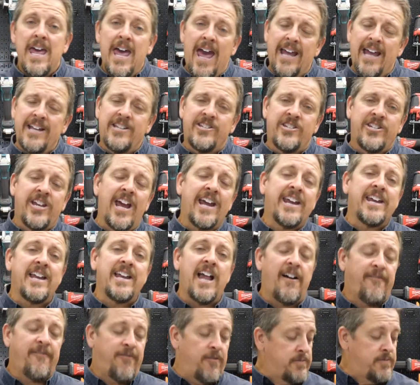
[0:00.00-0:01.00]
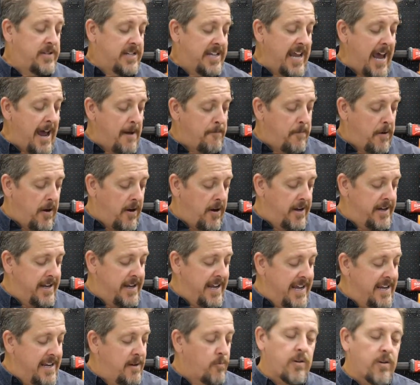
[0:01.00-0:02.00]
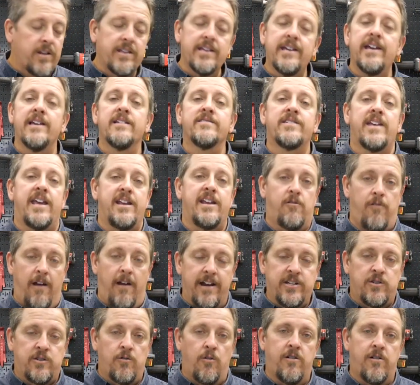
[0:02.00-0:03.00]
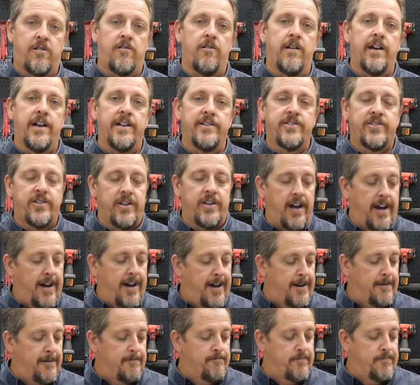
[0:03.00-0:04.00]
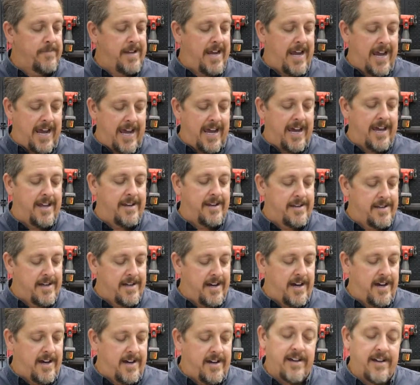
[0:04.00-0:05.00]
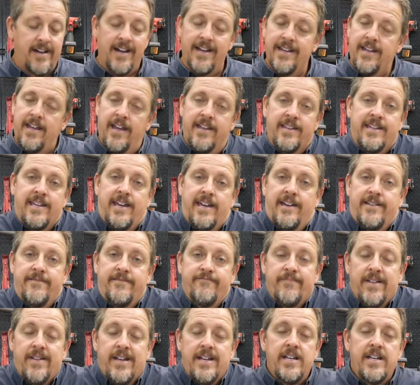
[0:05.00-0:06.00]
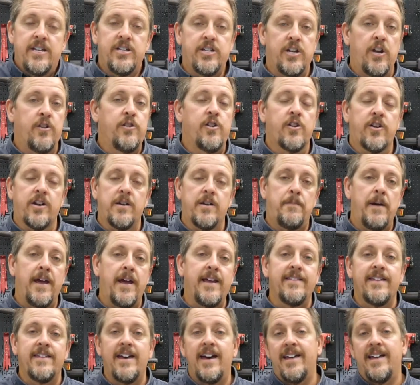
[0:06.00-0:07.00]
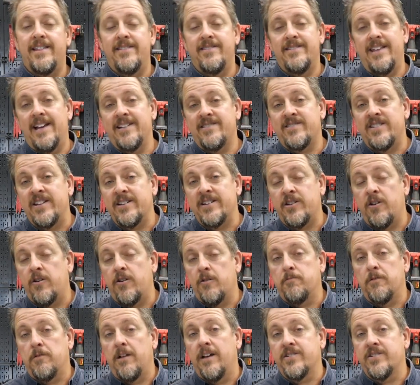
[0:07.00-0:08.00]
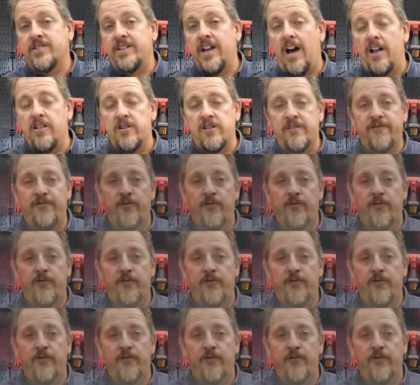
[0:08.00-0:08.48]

hey, check it out from Snap-on. It really is a great torque wrench. Um, and uh, I, again, you know, you're gonna pay that, that six hundred plus dollars